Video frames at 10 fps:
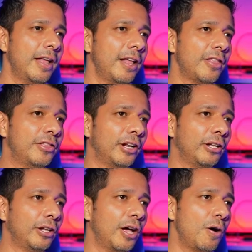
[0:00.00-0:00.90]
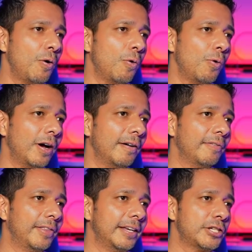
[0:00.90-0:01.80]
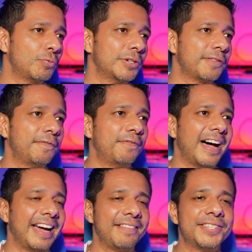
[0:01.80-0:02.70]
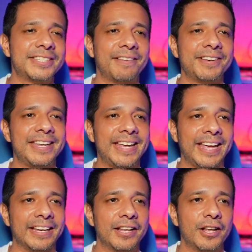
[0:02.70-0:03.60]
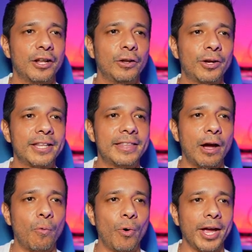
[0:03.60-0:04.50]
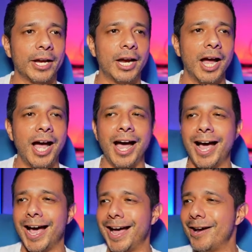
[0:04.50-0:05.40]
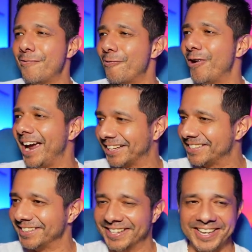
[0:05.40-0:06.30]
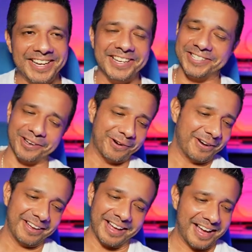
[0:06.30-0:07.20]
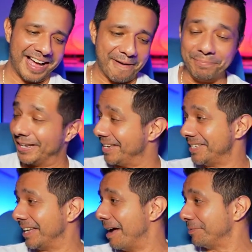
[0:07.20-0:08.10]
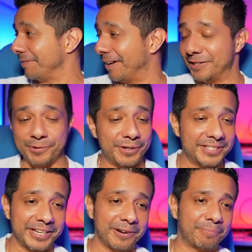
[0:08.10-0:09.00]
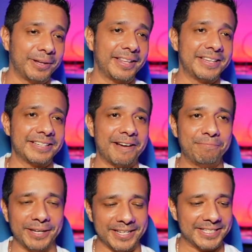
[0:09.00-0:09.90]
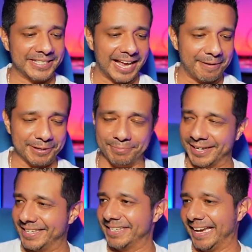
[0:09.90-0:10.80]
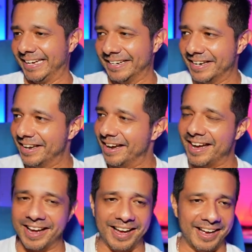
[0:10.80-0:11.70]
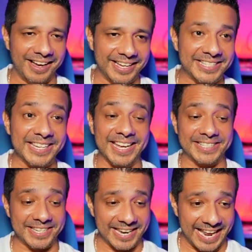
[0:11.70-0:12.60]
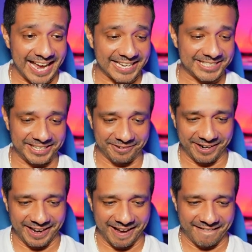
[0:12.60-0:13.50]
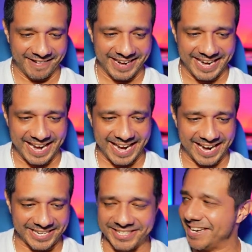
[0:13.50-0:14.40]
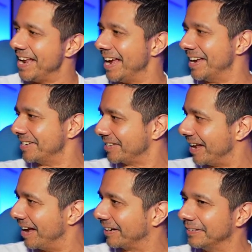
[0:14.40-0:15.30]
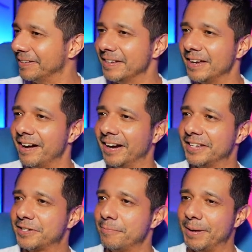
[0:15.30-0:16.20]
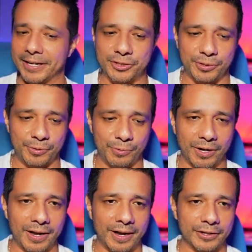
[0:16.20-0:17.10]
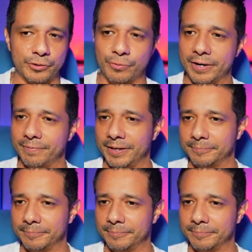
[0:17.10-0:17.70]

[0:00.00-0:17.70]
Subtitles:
The low of this was 578. Look at that wick. Wrecked. So I'm playing stops. If I do continue to play this, I'm playing stops. I'm playing tight. It's nasty right now. Nasty Nasdaq. All right, let's go back to Tradeovate.